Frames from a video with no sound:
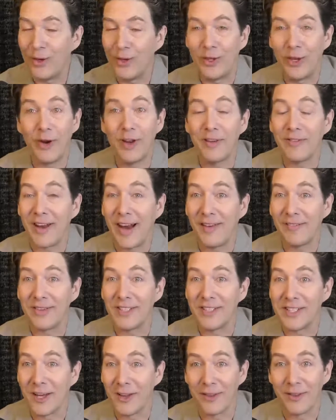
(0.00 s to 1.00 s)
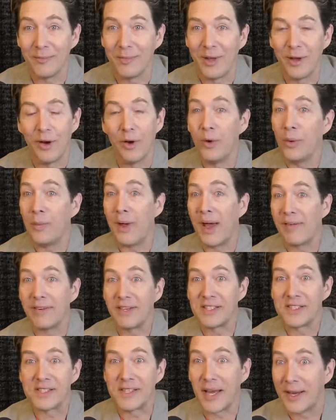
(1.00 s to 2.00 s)
You don't even have to tell them that, oh, I'm
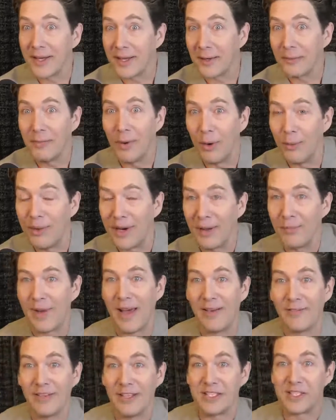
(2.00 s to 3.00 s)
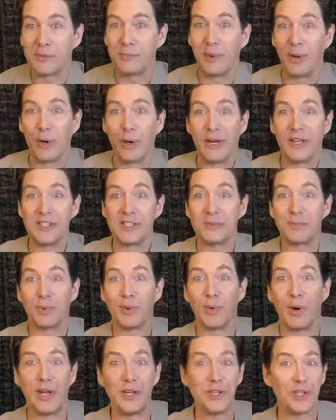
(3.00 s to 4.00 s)
having a psychic moment. I'm having spirit
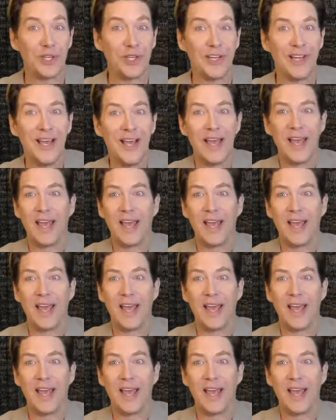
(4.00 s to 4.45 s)
inspiration.